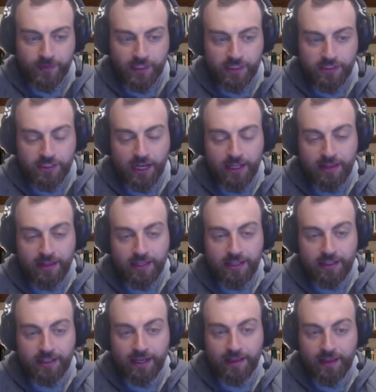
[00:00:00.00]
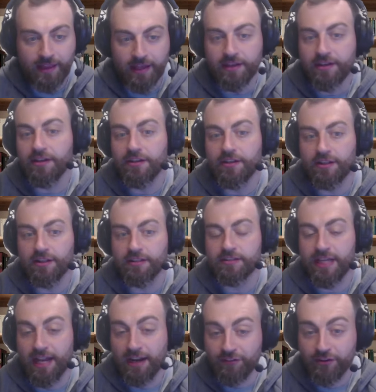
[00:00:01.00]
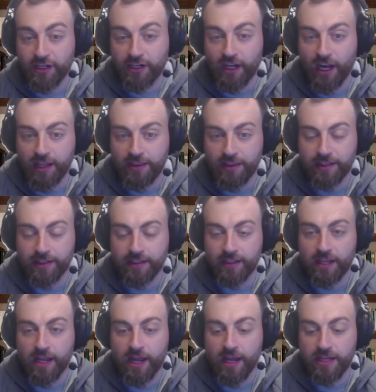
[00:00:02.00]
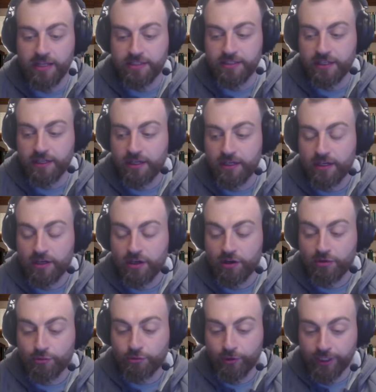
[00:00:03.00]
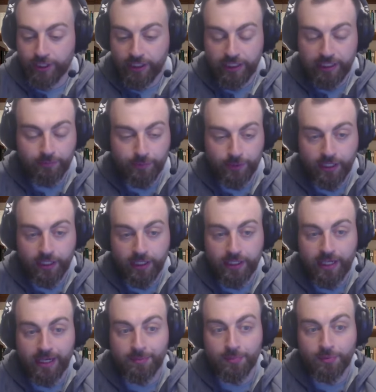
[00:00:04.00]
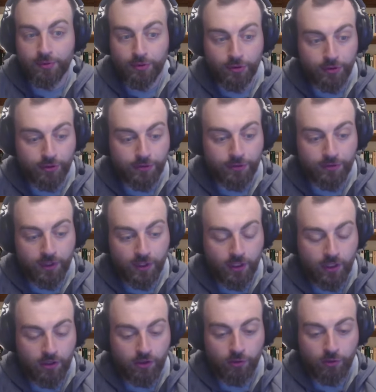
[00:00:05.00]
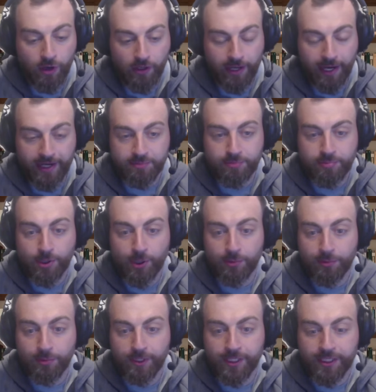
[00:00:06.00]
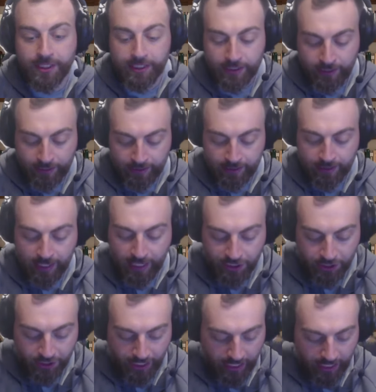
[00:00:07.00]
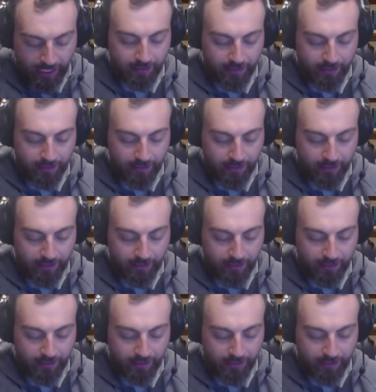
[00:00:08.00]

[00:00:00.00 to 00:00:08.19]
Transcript: so I think, and, and you know, South Africa, I think, has really, really improved quite a lot, and is probably the nation that